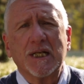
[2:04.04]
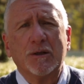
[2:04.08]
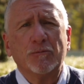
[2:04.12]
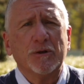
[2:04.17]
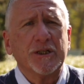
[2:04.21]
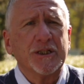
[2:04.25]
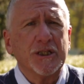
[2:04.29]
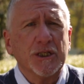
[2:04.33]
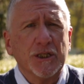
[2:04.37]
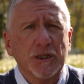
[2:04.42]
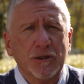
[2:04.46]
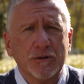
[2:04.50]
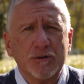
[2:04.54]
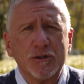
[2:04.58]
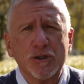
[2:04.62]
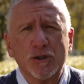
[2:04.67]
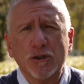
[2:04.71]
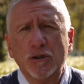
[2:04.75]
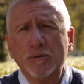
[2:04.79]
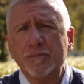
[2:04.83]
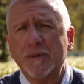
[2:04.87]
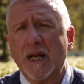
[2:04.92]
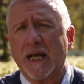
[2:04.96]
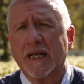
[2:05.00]
I went to
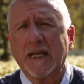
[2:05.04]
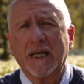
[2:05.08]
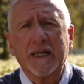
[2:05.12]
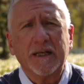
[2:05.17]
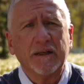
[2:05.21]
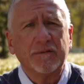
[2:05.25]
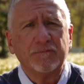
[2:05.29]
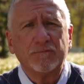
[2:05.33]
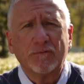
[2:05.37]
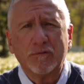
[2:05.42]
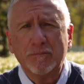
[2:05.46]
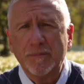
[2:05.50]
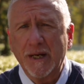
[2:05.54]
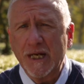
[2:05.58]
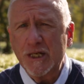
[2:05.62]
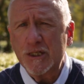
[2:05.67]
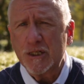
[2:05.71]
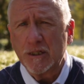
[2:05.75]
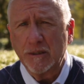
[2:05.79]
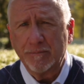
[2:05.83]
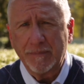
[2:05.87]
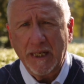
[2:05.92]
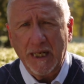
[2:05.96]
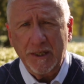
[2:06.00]
YouTube and I got
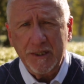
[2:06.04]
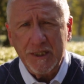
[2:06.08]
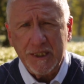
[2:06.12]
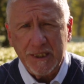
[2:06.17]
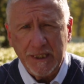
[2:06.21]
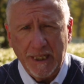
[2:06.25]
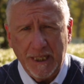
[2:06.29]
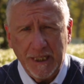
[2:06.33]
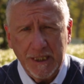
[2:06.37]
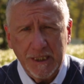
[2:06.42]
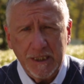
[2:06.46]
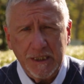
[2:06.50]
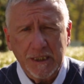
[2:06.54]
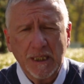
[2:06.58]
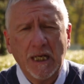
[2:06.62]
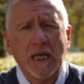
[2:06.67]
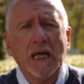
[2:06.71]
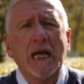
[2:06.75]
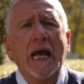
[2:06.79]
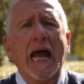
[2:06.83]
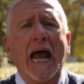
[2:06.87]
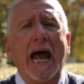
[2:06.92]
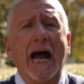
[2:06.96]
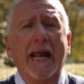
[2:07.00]
information about snakes,
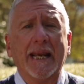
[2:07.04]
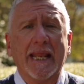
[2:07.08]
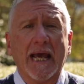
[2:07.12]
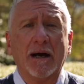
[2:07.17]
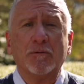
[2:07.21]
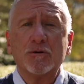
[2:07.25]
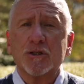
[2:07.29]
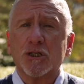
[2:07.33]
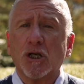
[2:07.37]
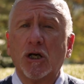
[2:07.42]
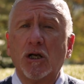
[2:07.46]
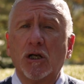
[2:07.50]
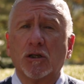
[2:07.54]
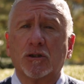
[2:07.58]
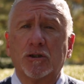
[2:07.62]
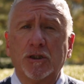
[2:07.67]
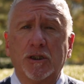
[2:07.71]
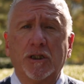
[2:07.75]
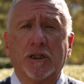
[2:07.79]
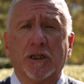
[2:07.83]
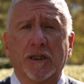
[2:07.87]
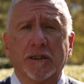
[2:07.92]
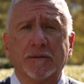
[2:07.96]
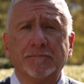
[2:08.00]
and that was all
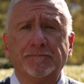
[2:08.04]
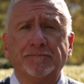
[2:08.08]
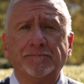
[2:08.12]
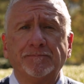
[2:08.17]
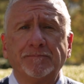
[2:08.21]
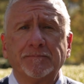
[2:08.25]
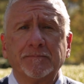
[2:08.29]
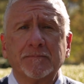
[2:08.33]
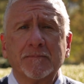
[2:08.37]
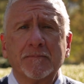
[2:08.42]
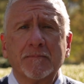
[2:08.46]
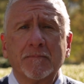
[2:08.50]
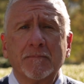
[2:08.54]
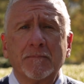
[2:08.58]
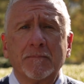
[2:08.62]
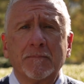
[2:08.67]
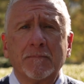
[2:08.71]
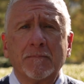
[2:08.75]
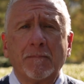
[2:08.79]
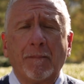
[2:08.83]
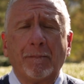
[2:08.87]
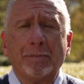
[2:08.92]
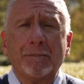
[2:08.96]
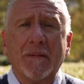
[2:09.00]
good.
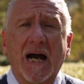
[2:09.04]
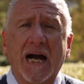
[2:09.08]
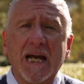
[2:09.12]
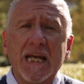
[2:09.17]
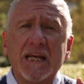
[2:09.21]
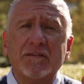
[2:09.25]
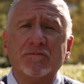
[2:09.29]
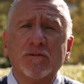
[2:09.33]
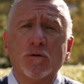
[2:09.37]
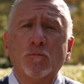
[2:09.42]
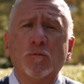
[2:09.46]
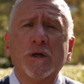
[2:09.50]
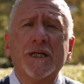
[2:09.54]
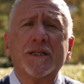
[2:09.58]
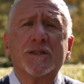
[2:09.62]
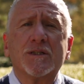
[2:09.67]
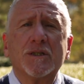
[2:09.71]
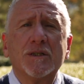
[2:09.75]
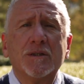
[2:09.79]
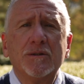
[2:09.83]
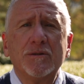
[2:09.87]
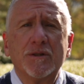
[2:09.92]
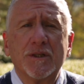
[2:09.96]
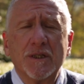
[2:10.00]
I even went
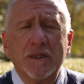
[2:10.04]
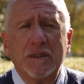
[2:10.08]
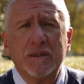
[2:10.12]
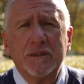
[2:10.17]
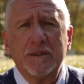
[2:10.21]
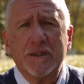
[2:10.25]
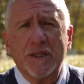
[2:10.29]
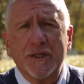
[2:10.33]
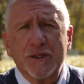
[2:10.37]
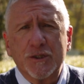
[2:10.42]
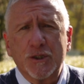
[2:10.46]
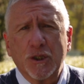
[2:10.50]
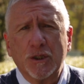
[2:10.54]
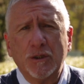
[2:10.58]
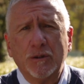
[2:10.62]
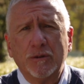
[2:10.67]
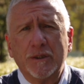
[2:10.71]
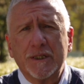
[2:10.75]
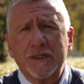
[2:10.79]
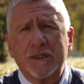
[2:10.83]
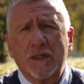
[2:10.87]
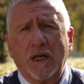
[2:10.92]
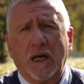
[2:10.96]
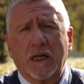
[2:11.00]
to the zoo
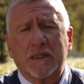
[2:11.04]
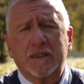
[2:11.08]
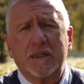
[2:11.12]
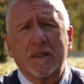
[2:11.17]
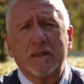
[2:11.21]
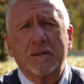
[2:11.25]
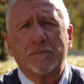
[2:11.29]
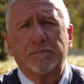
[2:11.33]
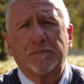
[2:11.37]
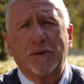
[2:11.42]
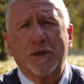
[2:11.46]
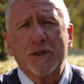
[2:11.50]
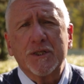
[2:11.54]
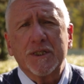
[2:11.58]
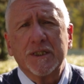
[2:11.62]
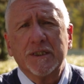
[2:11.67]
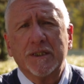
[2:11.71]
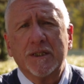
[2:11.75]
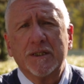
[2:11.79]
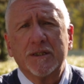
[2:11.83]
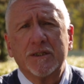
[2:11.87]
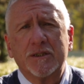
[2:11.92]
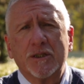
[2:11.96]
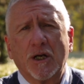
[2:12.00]
and talked to the person
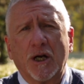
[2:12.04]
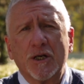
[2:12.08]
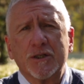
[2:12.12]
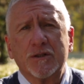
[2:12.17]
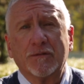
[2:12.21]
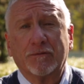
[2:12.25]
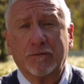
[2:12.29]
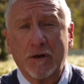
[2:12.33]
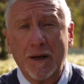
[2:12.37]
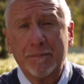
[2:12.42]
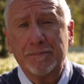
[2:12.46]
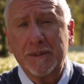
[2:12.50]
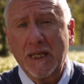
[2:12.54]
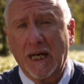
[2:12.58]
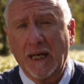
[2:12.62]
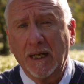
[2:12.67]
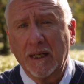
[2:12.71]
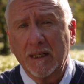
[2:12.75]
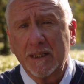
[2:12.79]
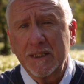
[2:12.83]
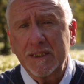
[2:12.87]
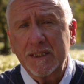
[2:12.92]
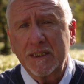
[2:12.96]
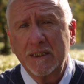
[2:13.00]
in charge of
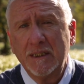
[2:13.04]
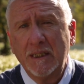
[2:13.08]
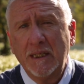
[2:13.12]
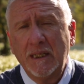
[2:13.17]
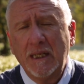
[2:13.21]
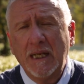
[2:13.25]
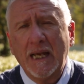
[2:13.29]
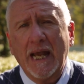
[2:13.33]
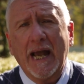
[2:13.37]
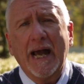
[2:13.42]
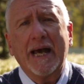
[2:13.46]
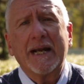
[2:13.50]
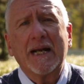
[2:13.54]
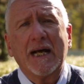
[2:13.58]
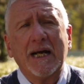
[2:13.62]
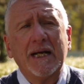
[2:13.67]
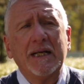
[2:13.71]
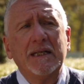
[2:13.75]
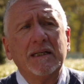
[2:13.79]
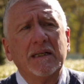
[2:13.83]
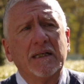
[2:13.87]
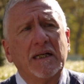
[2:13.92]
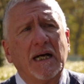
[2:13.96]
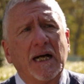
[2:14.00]
reptiles. And
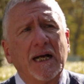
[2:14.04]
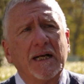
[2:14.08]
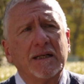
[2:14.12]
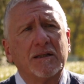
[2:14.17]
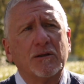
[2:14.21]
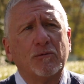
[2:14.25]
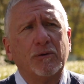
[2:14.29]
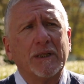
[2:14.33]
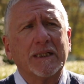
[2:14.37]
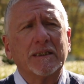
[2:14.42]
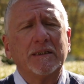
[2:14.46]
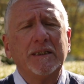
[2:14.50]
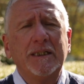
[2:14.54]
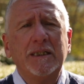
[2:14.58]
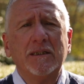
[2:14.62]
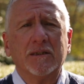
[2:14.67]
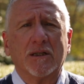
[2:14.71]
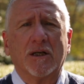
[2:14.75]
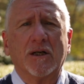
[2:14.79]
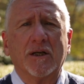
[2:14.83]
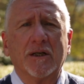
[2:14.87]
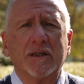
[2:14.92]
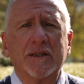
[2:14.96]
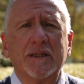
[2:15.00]
I quickly
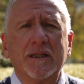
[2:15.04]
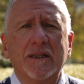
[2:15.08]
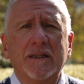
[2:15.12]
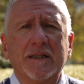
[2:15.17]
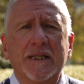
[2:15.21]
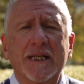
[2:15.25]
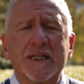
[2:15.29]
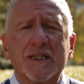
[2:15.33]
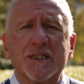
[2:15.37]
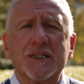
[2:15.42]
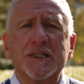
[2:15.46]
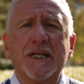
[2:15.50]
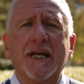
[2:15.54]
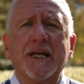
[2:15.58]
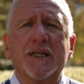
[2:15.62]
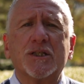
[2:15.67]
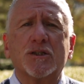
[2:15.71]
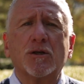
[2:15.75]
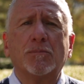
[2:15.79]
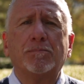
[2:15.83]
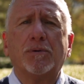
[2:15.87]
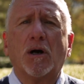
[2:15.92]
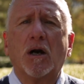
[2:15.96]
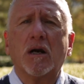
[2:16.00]
learned that
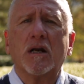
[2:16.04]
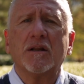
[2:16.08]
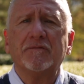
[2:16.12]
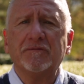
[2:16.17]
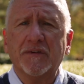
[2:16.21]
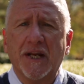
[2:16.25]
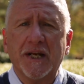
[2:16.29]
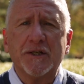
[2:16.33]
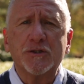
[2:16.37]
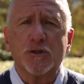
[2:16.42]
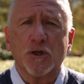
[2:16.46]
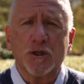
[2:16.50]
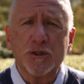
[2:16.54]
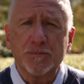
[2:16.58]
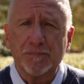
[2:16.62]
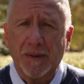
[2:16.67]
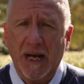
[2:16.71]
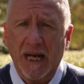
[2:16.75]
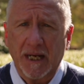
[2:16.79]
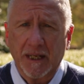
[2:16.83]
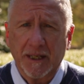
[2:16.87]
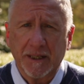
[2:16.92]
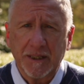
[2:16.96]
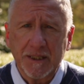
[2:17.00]
snakes are part of nature's
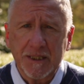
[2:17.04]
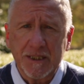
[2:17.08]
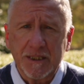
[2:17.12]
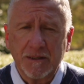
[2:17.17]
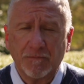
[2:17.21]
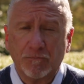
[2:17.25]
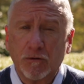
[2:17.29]
balance.